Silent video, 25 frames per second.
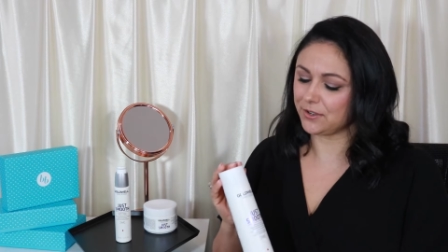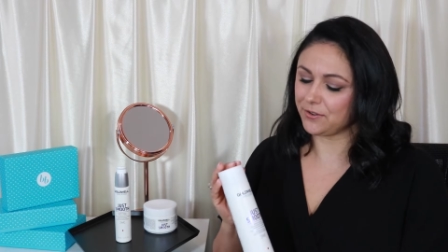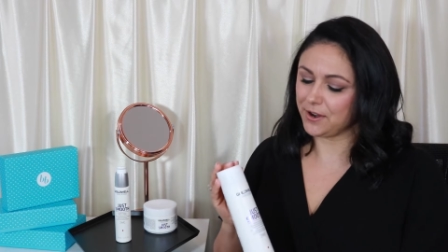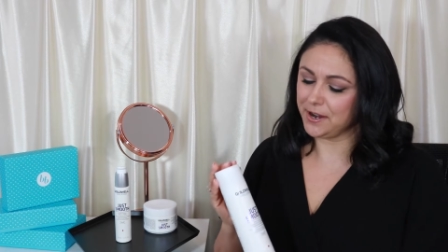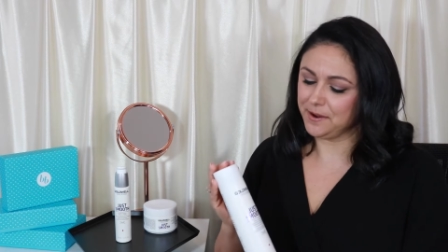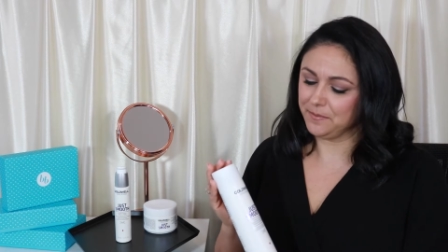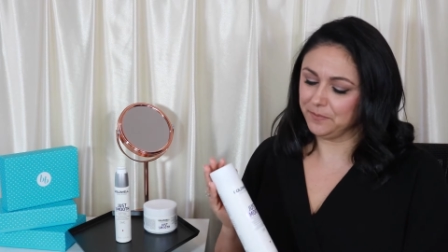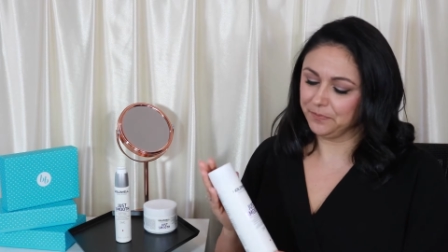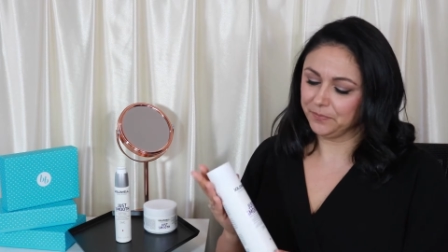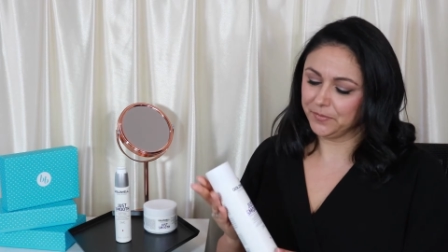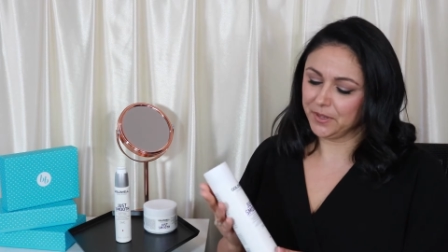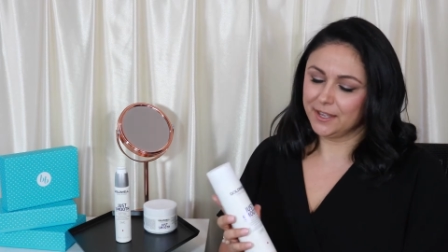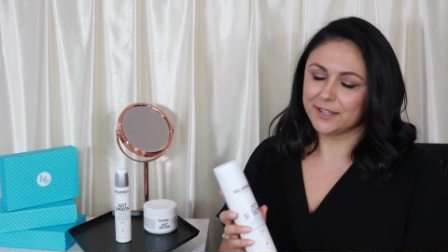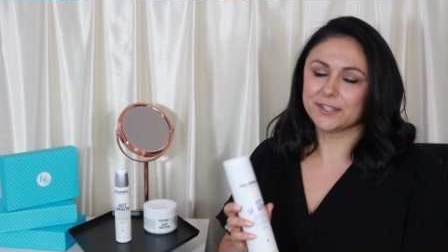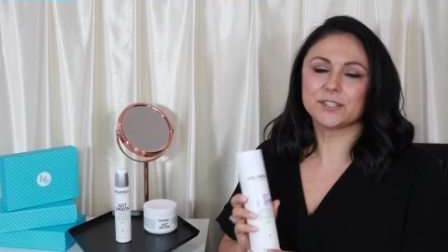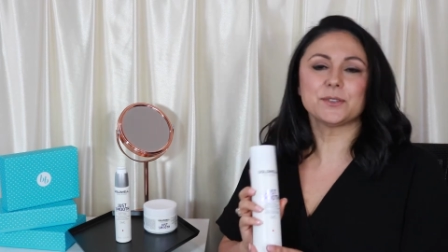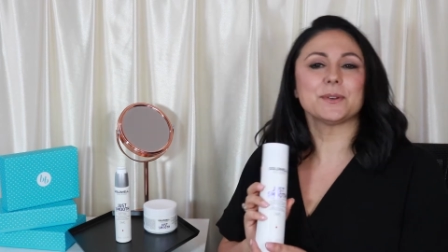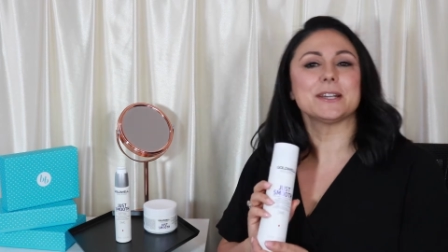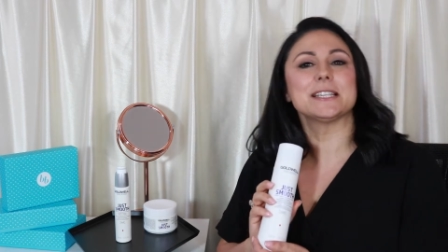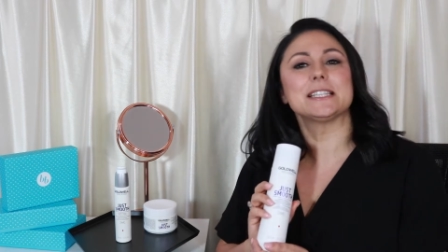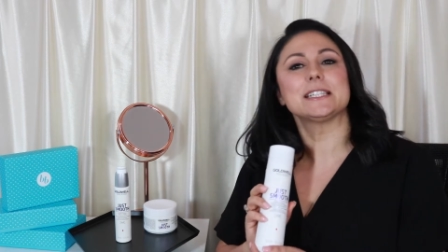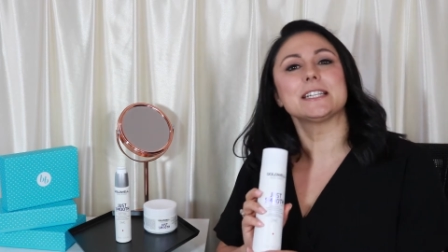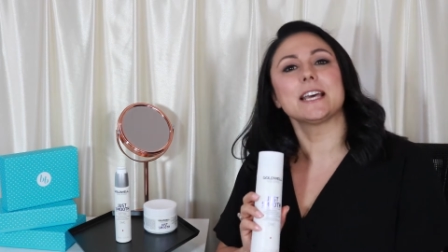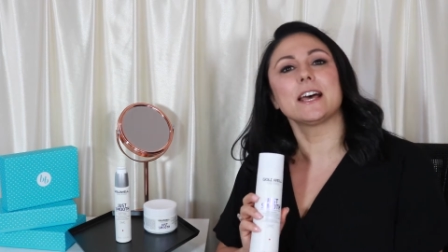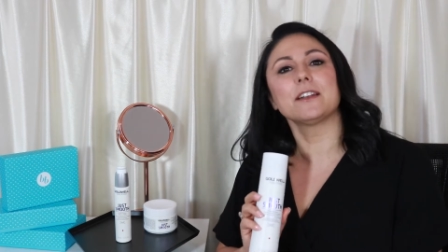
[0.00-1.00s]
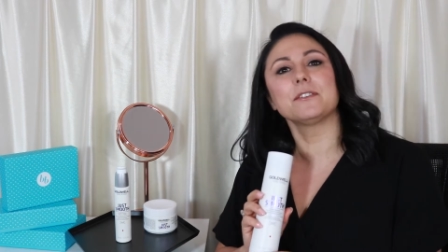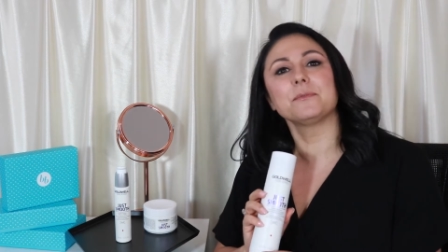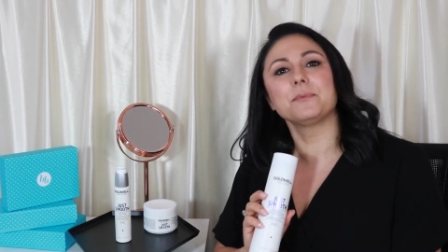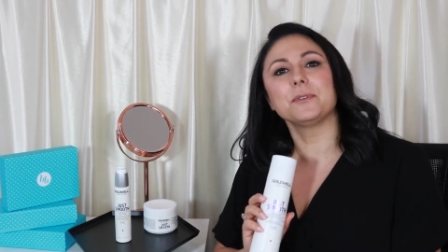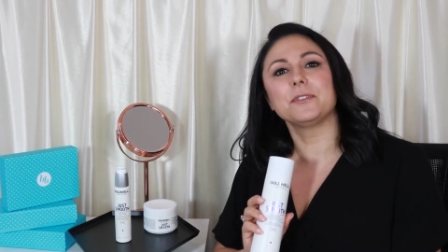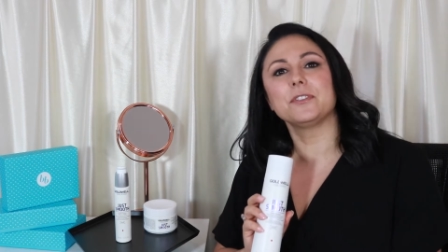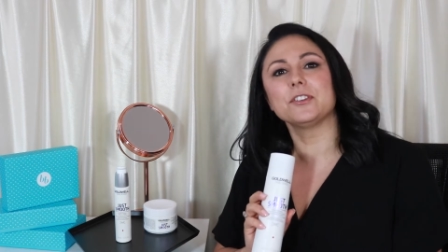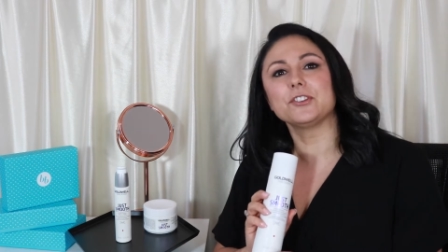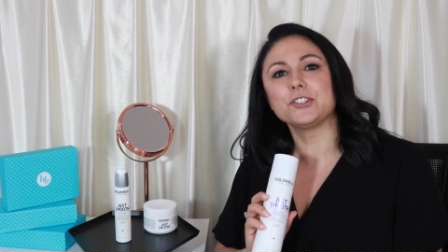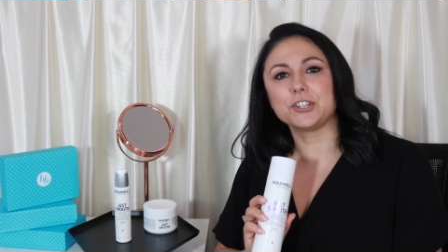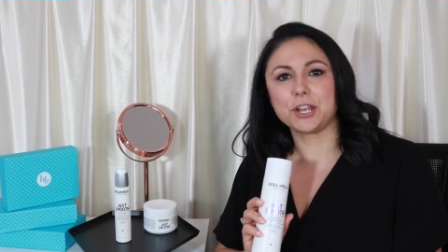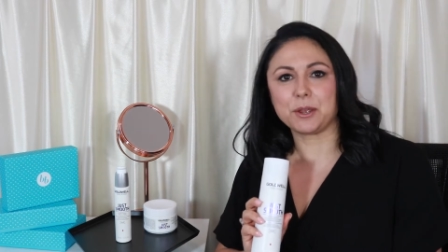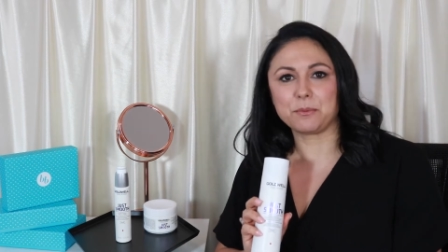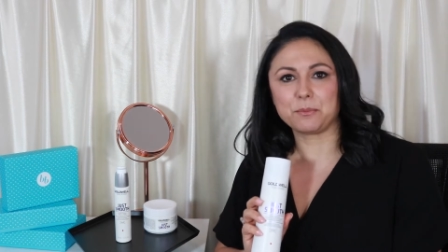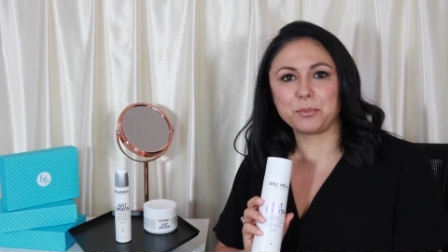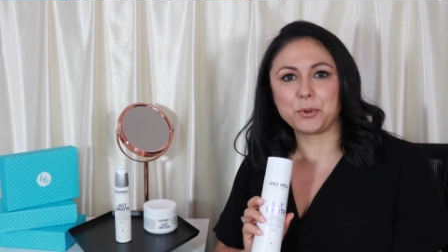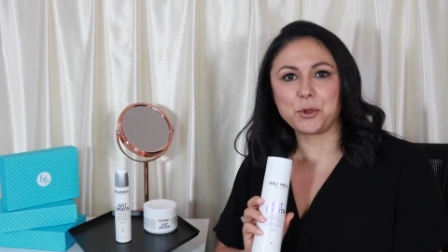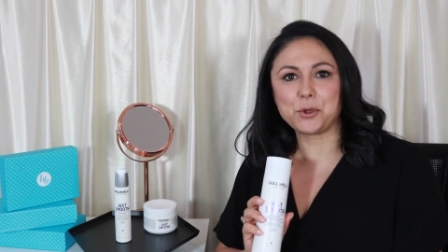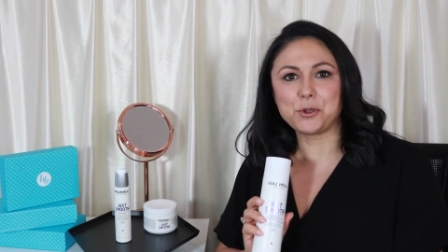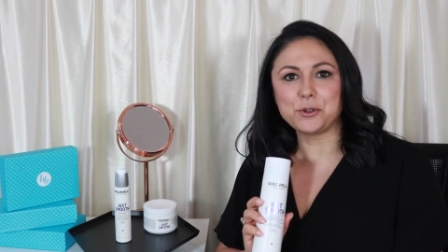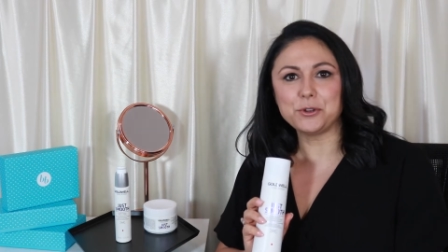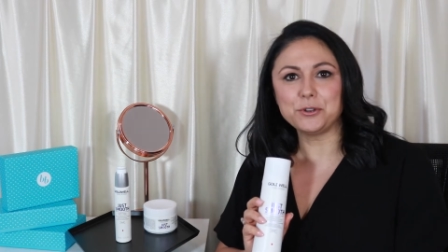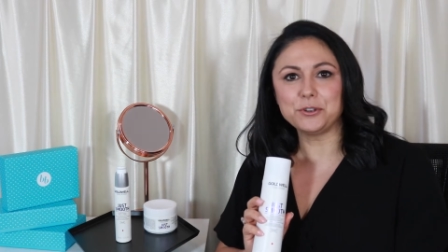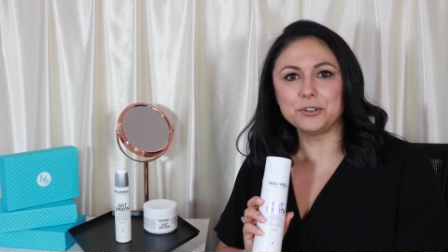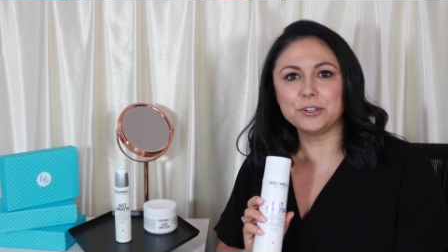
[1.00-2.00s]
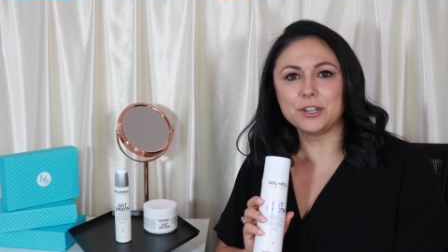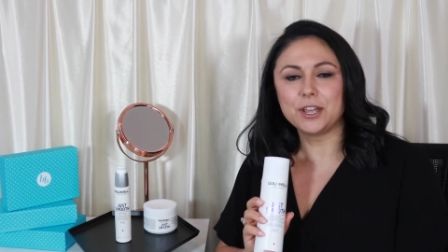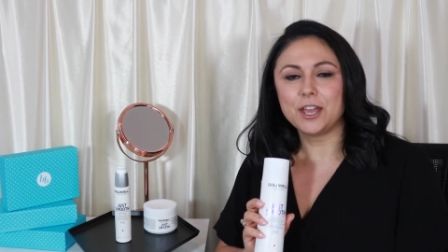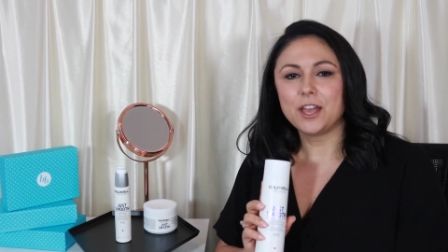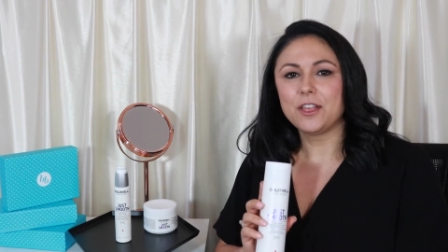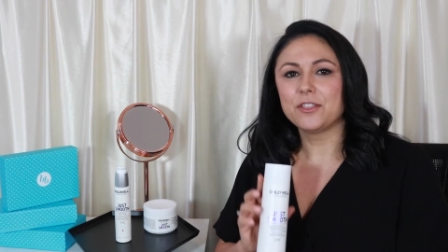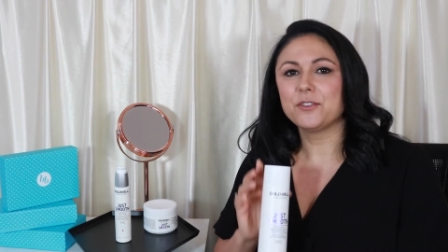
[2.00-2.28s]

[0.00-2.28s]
three. So I started with the shampoo.